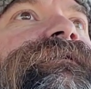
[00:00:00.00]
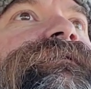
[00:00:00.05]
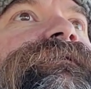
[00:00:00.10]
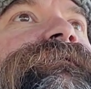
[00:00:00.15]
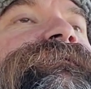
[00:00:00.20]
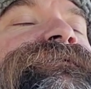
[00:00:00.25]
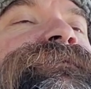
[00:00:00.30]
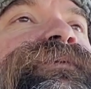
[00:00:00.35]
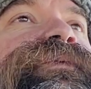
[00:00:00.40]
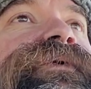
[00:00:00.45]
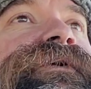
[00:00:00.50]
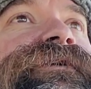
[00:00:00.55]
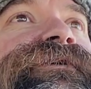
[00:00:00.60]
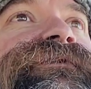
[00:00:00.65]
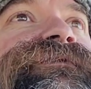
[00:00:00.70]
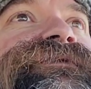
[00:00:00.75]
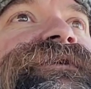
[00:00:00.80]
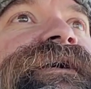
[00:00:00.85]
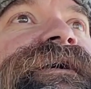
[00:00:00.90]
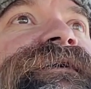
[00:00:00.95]
If someone wanted to
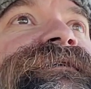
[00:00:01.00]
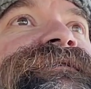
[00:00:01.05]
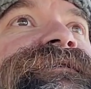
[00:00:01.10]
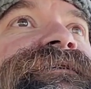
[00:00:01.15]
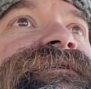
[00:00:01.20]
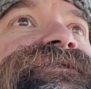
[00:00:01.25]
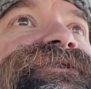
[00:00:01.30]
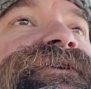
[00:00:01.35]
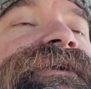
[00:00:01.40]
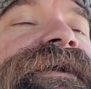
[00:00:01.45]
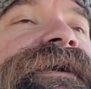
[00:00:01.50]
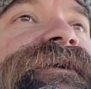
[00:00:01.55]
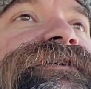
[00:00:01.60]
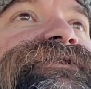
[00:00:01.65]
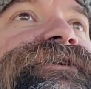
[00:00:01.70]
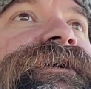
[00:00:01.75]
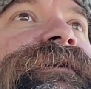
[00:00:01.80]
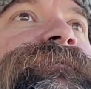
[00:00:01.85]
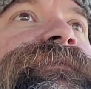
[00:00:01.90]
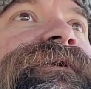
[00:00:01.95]
use Cash
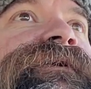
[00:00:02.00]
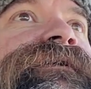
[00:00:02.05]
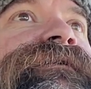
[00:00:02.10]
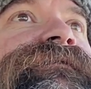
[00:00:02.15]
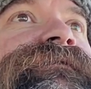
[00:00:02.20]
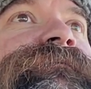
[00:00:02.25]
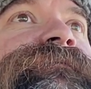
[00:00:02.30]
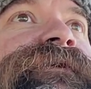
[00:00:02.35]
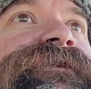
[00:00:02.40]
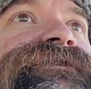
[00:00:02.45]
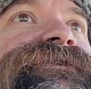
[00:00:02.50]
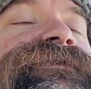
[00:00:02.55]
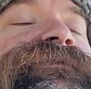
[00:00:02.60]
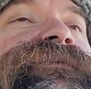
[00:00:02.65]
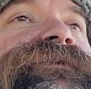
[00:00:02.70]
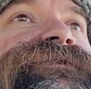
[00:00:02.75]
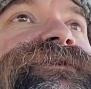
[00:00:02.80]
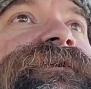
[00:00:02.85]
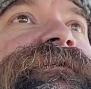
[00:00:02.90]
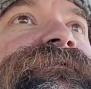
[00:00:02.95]
App and the Munchkin
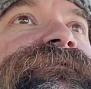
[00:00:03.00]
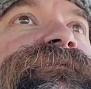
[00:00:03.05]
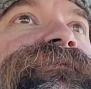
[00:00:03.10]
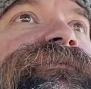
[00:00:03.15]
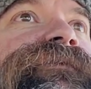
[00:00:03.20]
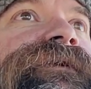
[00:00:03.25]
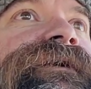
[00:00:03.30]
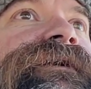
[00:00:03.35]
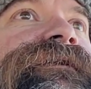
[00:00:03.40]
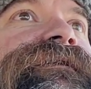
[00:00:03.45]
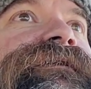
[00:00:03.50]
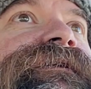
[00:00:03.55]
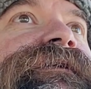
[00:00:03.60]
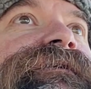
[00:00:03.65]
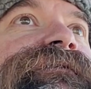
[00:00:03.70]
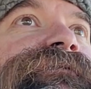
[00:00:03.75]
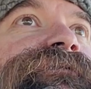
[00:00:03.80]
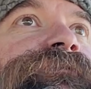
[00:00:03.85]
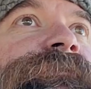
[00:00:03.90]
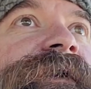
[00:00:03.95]
was off, we had to get
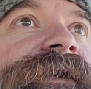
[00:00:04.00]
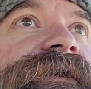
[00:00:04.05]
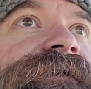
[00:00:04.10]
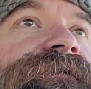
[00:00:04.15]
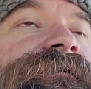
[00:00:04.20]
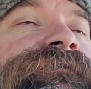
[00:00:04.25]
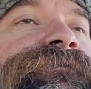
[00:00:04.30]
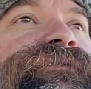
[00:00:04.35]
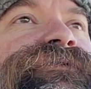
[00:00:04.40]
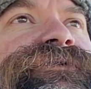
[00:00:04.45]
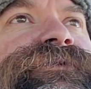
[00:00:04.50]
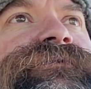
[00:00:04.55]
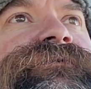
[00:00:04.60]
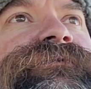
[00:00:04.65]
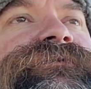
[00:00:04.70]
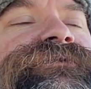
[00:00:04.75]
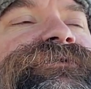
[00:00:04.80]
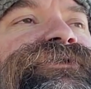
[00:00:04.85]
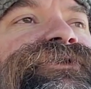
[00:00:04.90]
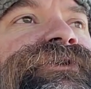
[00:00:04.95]
her back, and usually
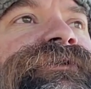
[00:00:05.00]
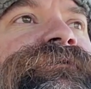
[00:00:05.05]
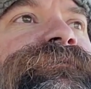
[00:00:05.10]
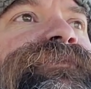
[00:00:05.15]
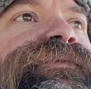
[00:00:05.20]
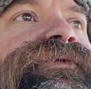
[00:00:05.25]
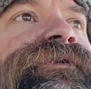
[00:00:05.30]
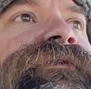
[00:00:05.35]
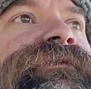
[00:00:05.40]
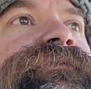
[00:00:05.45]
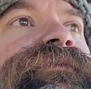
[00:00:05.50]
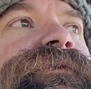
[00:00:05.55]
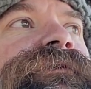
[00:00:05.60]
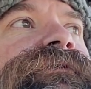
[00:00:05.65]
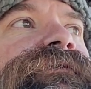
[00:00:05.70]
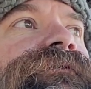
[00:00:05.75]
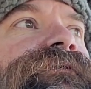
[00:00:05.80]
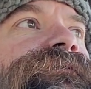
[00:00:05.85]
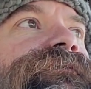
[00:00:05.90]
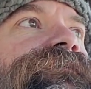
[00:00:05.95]
she and Prin were
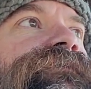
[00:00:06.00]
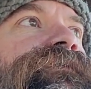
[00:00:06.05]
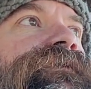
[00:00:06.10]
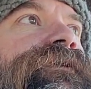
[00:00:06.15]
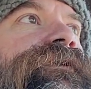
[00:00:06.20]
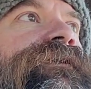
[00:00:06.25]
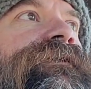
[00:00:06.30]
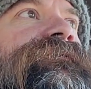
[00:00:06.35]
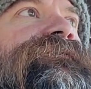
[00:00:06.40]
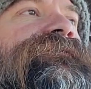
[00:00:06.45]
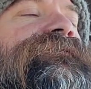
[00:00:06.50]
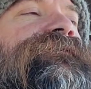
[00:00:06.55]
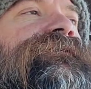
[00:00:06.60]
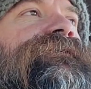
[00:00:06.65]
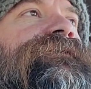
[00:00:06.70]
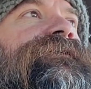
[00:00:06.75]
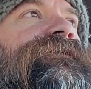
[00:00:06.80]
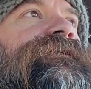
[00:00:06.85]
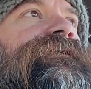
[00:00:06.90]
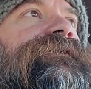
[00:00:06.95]
off
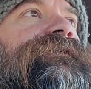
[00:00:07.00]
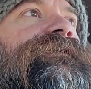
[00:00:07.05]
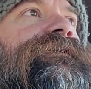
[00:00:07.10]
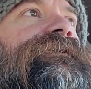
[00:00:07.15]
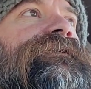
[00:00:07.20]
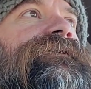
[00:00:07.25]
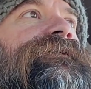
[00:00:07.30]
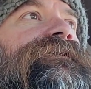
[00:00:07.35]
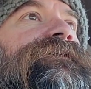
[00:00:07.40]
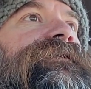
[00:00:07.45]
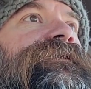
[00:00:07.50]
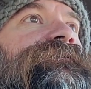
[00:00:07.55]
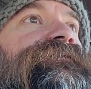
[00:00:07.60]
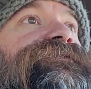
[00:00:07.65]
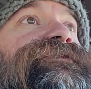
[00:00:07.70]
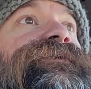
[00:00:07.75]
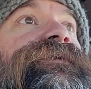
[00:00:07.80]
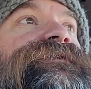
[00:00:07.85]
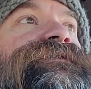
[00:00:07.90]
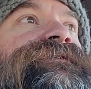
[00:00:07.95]
if
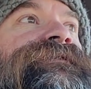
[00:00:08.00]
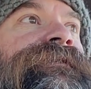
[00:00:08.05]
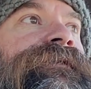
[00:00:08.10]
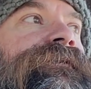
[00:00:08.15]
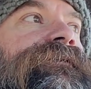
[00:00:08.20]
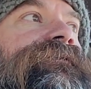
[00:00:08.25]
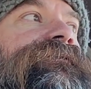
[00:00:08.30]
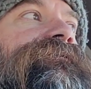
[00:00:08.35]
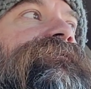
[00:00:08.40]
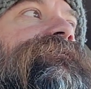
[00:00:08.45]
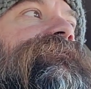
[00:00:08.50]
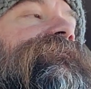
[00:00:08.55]
she wasn't there.